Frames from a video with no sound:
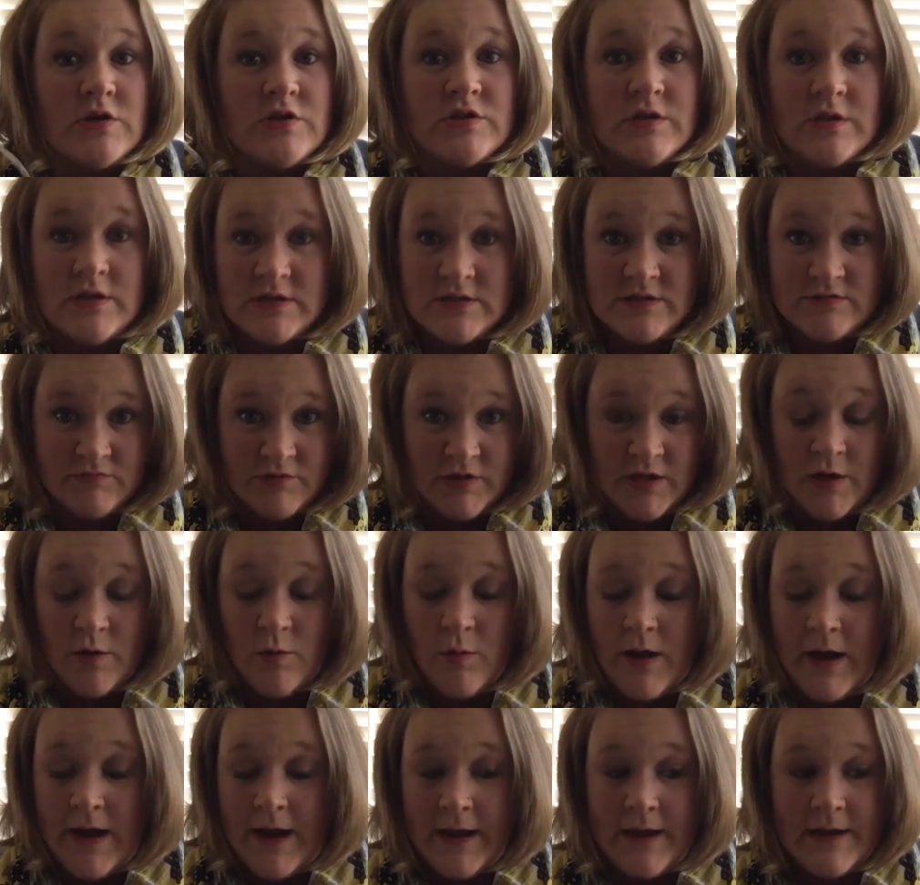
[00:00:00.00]
So it's really
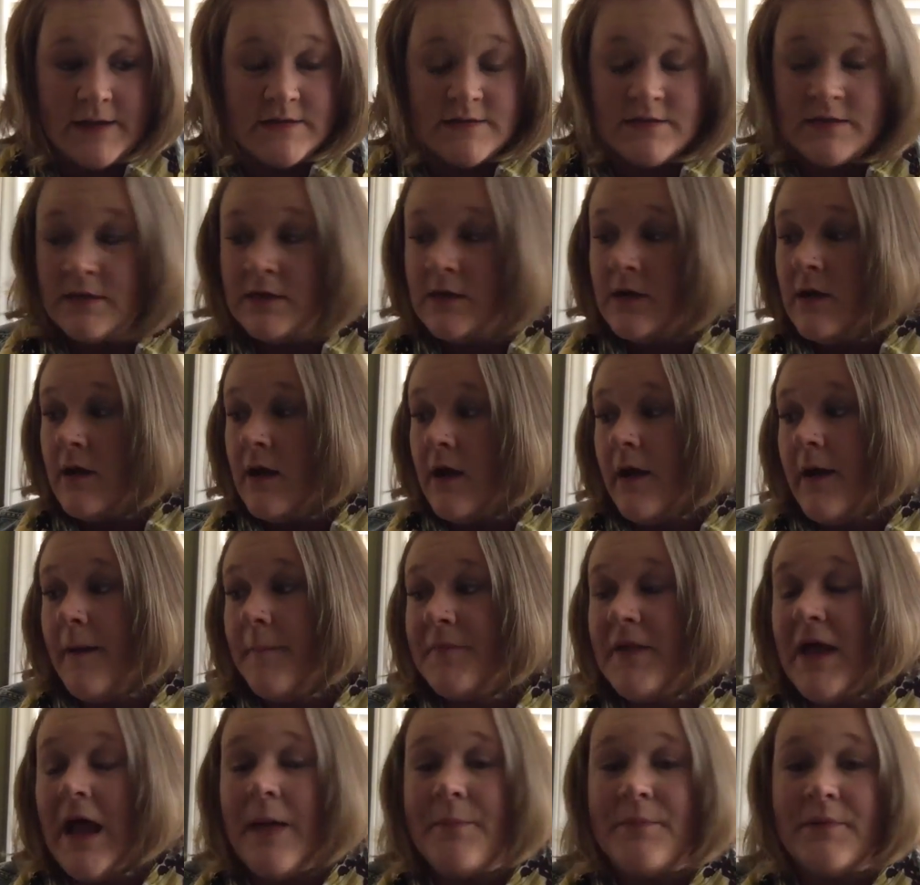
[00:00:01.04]
quiet.
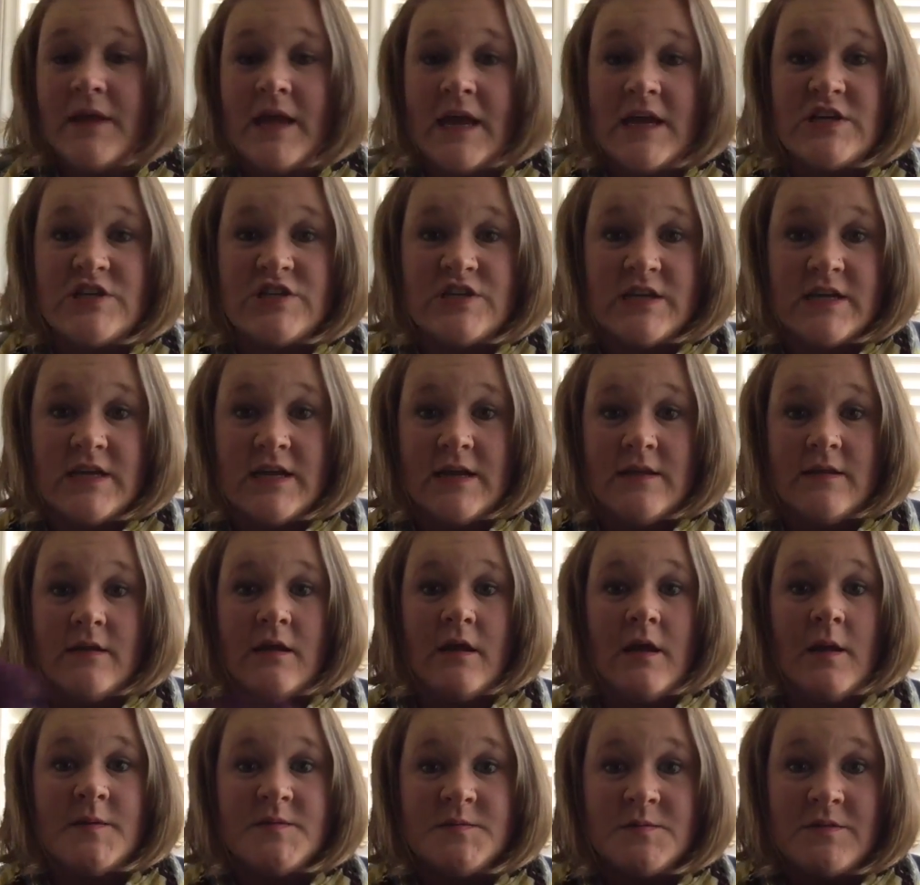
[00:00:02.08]
The application kit that
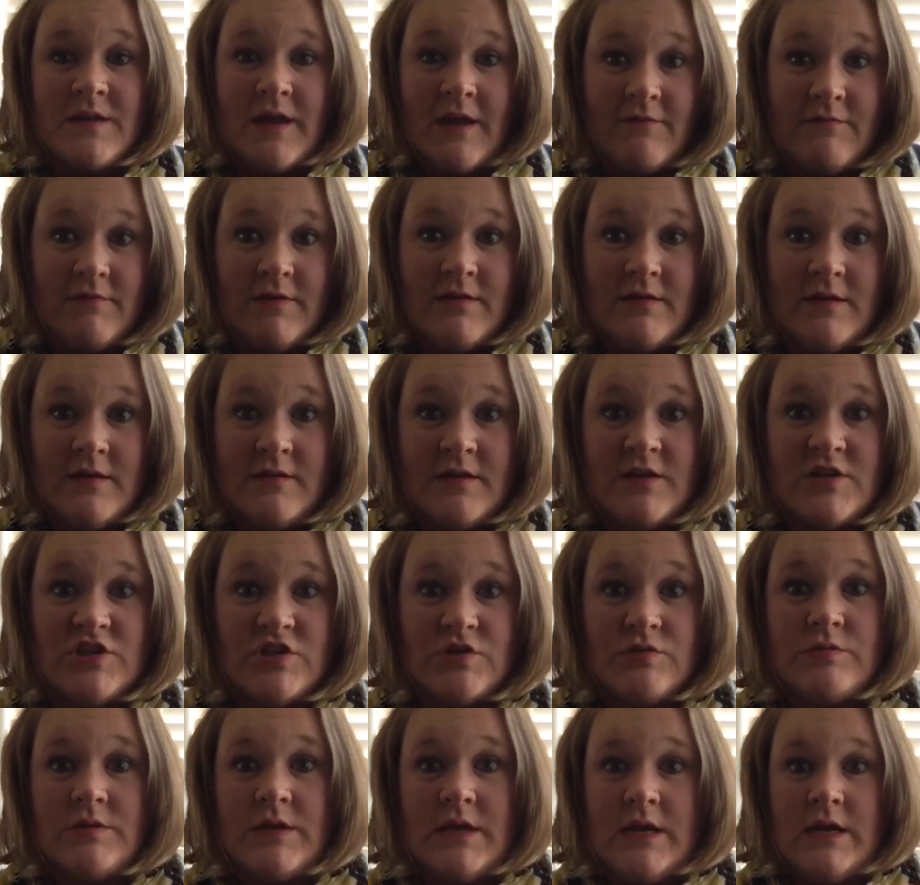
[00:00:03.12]
comes with everything that
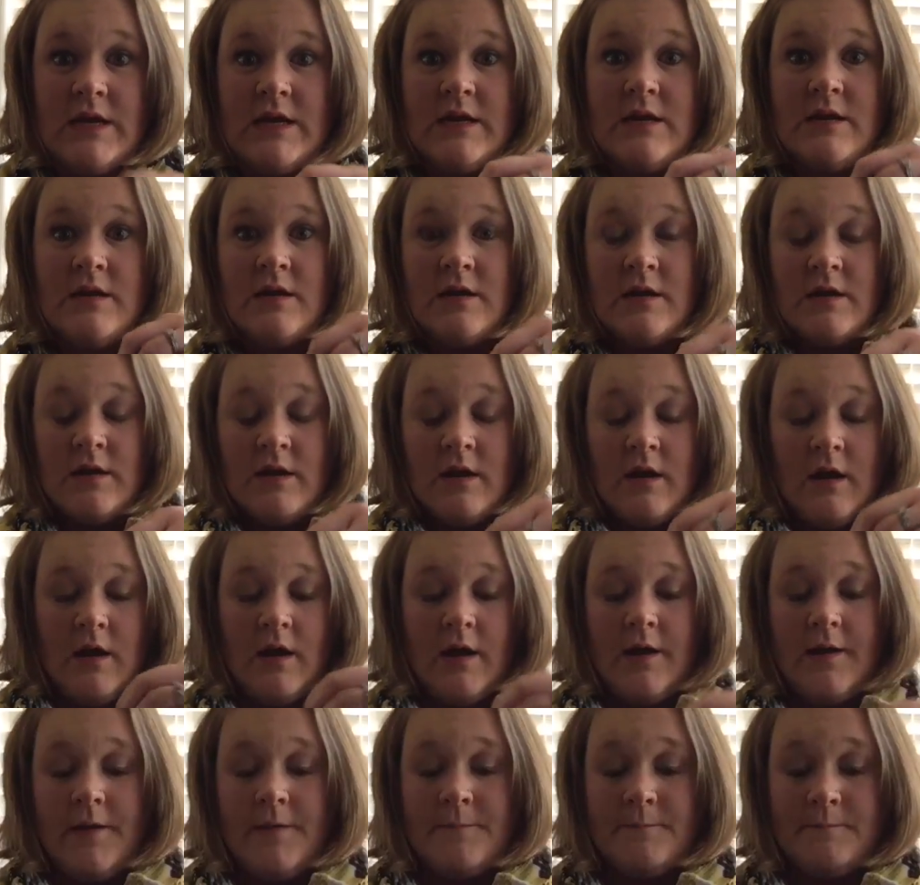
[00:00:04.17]
you need.
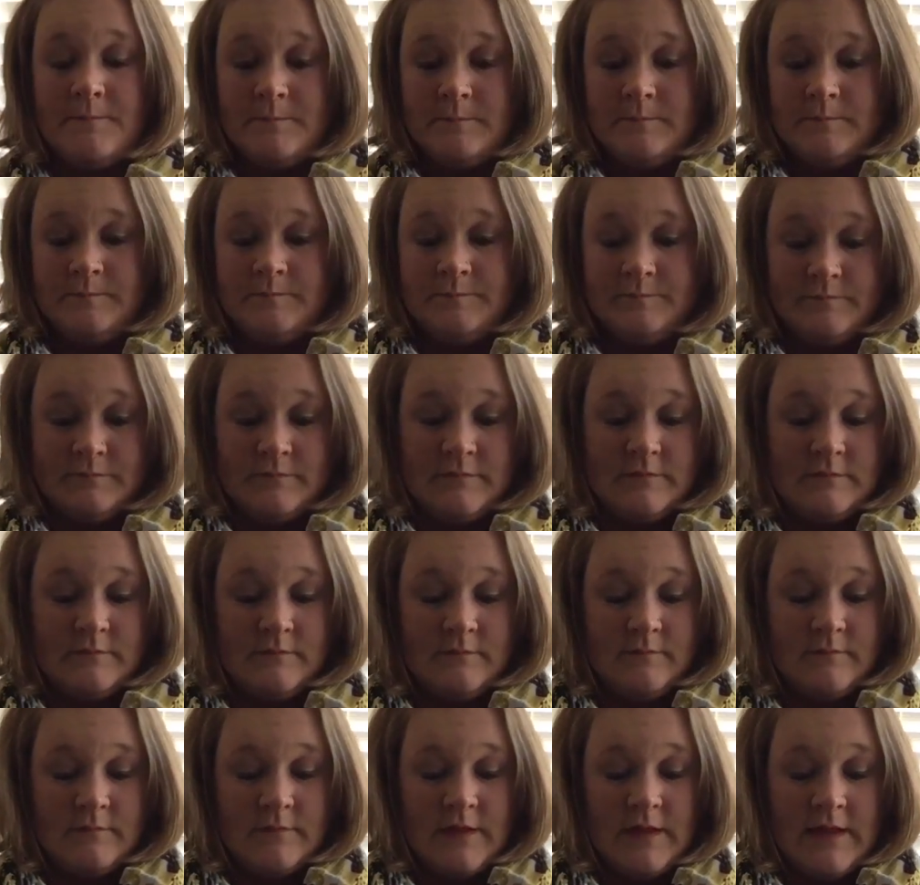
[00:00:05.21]

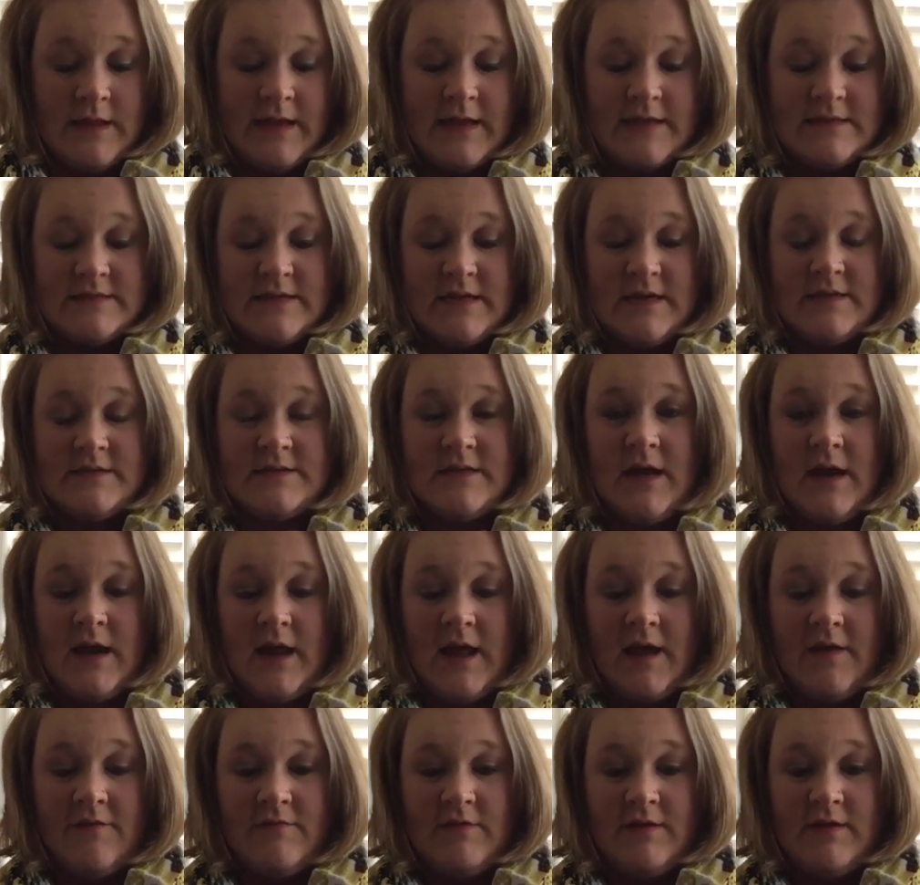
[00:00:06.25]
Like I said, it's got
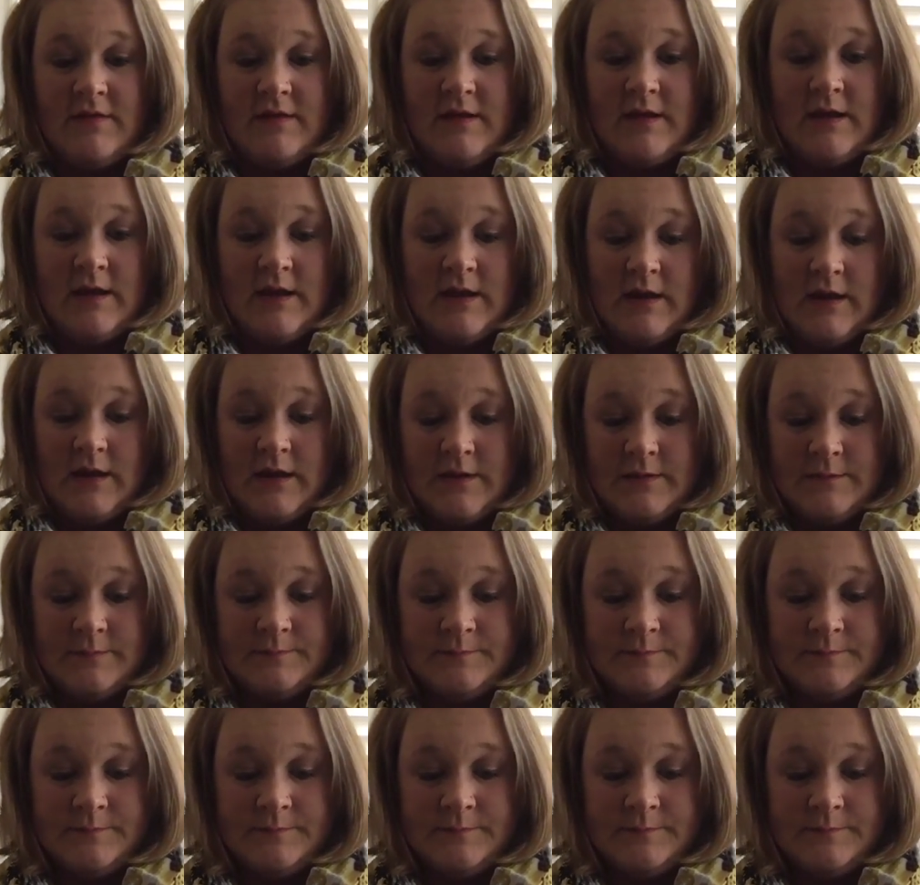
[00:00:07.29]
everything in it.